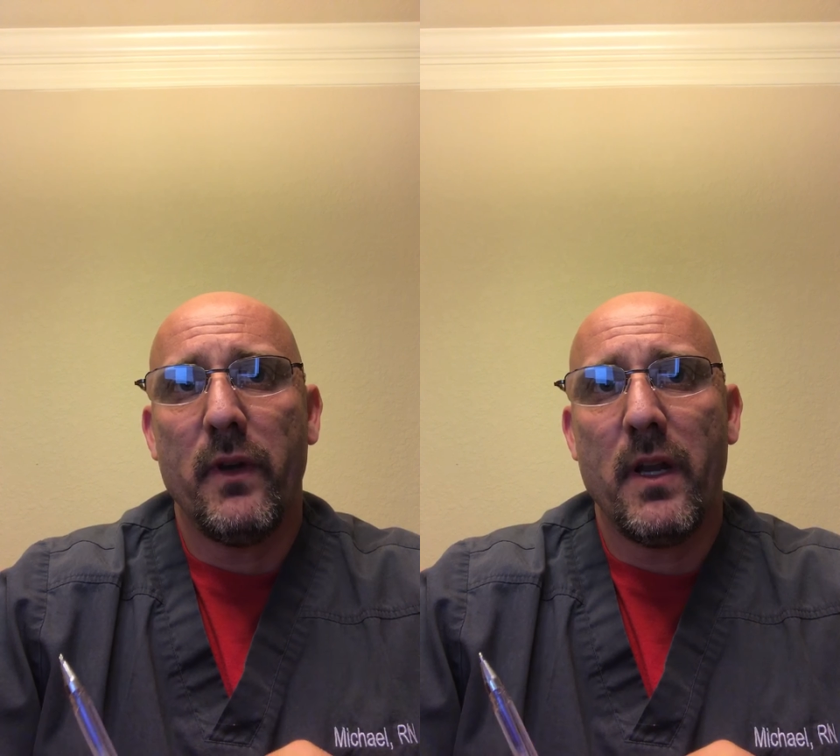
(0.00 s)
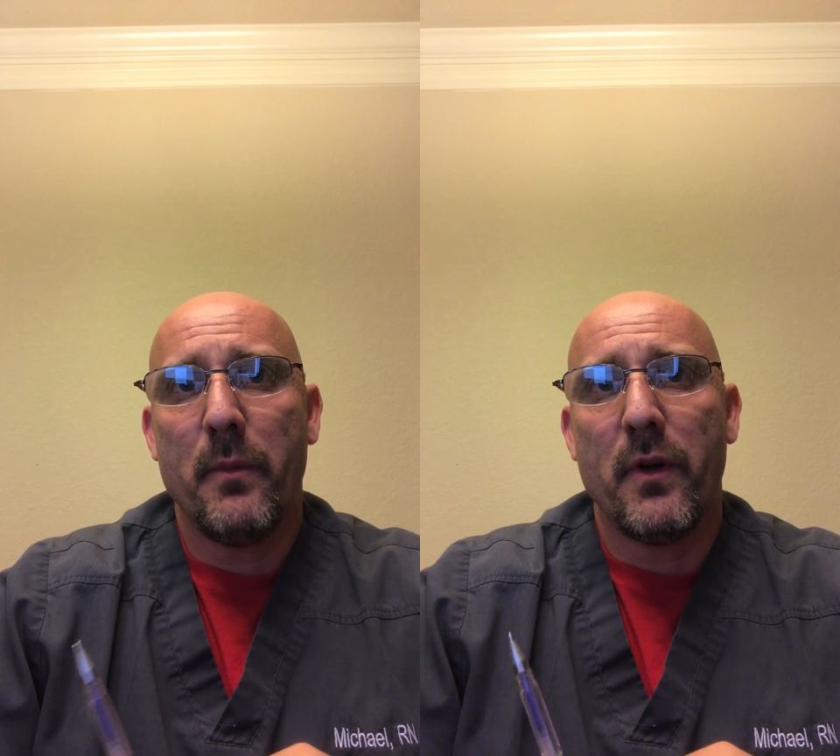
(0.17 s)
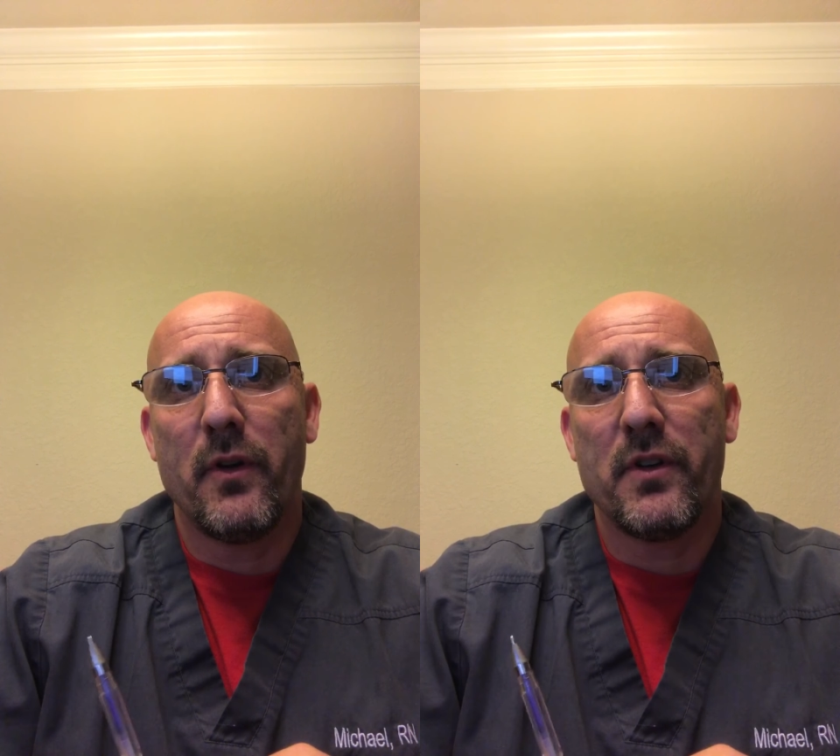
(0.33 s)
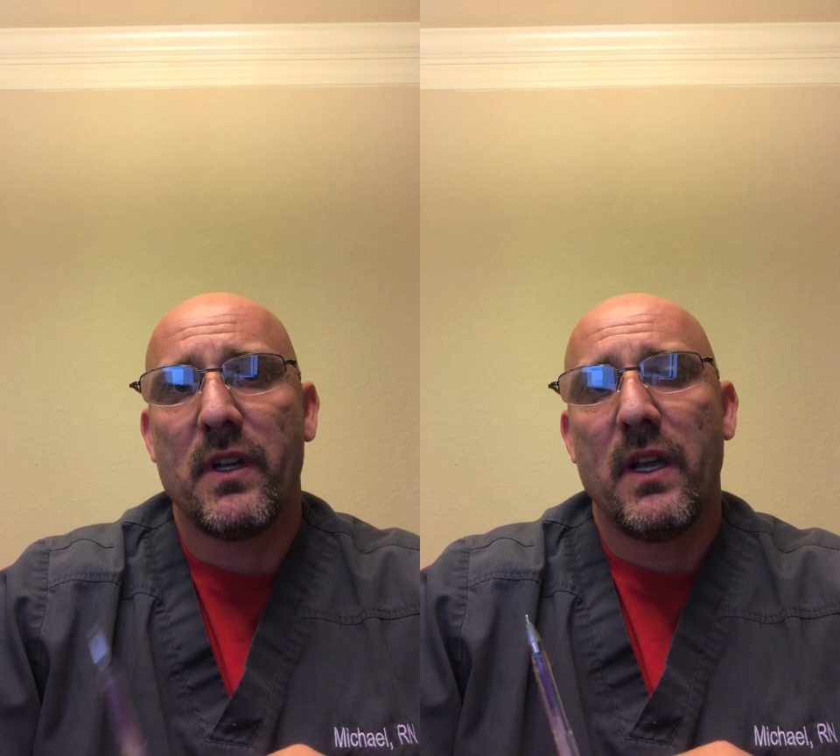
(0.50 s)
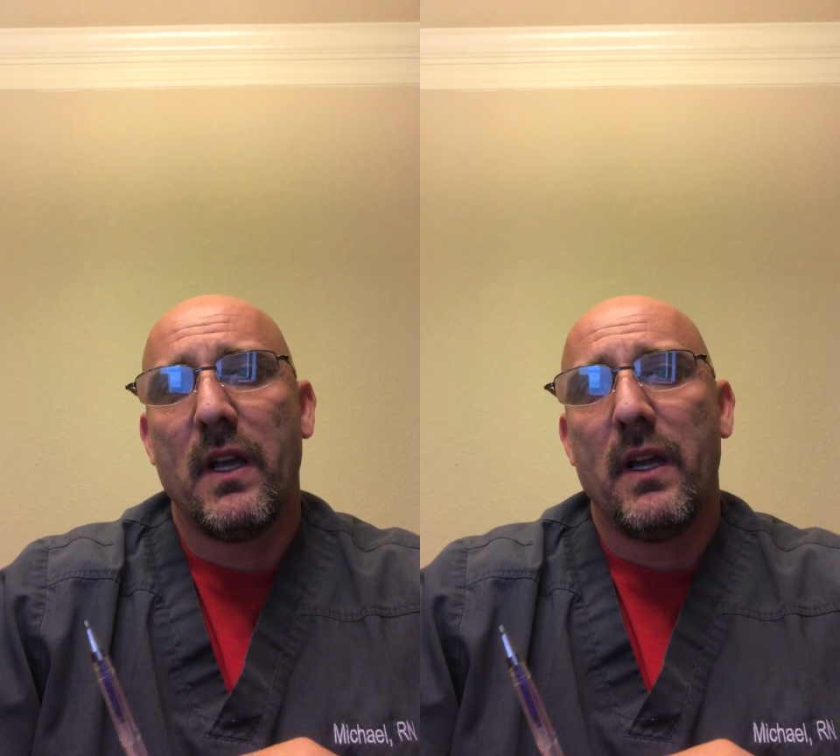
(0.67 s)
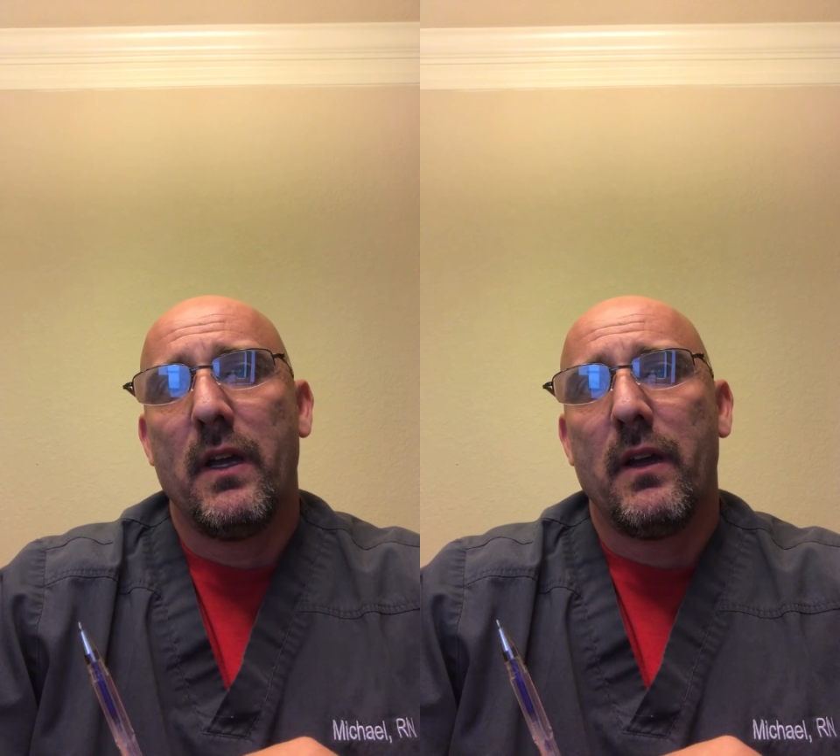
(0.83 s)
inhibitors,
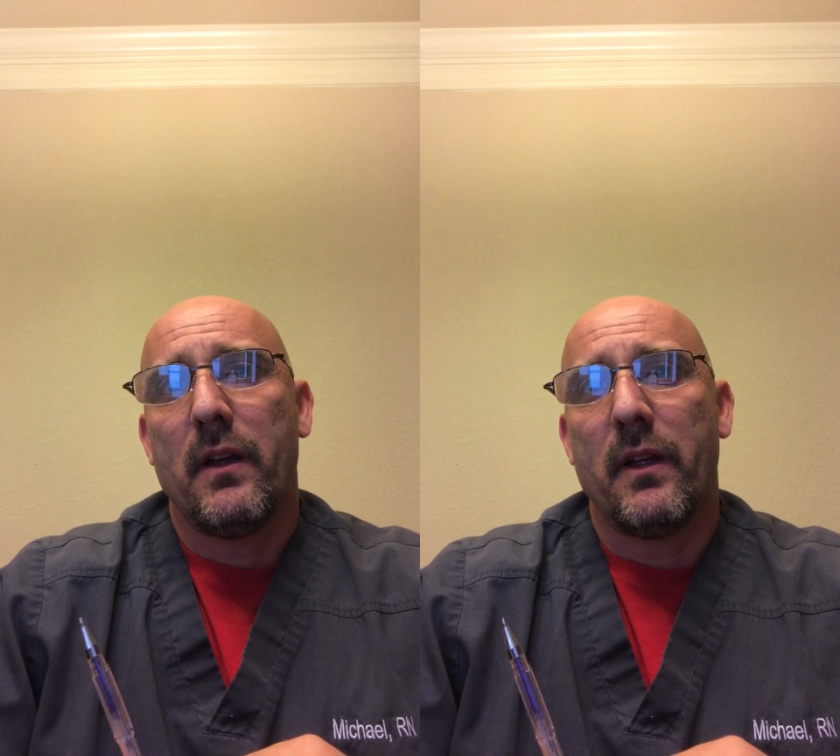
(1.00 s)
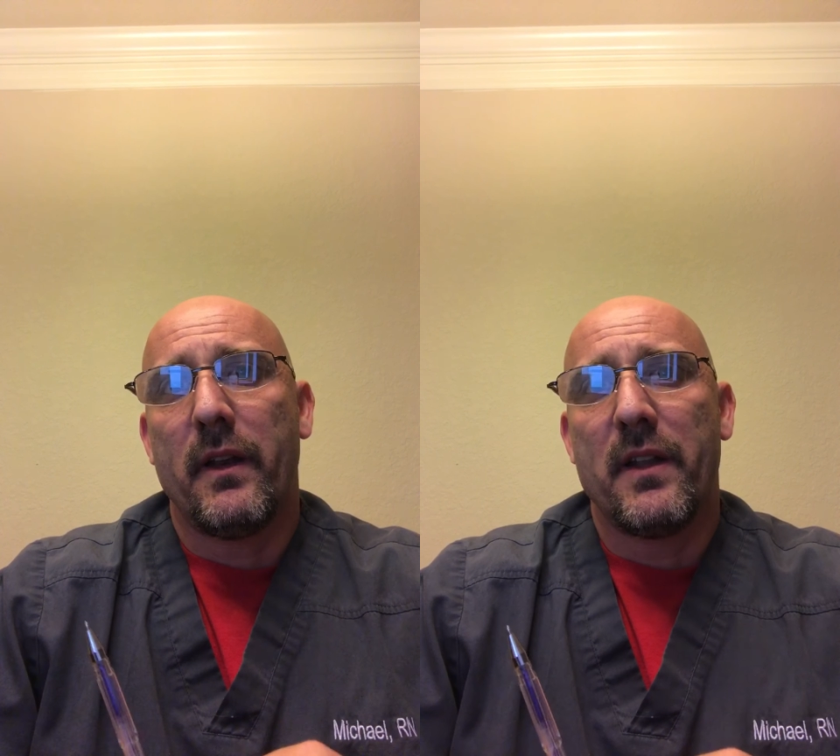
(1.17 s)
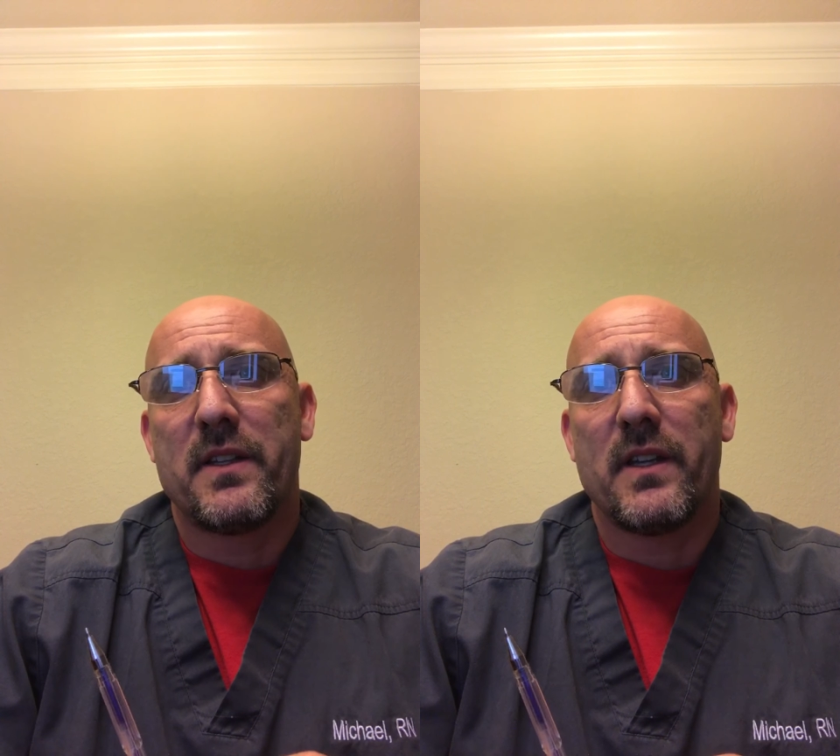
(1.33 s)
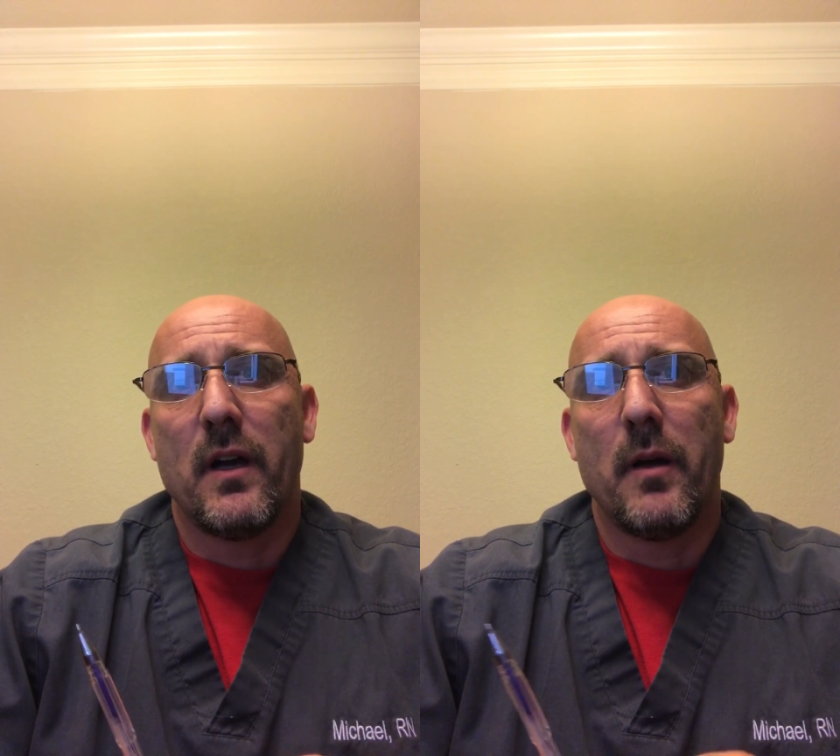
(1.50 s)
and it's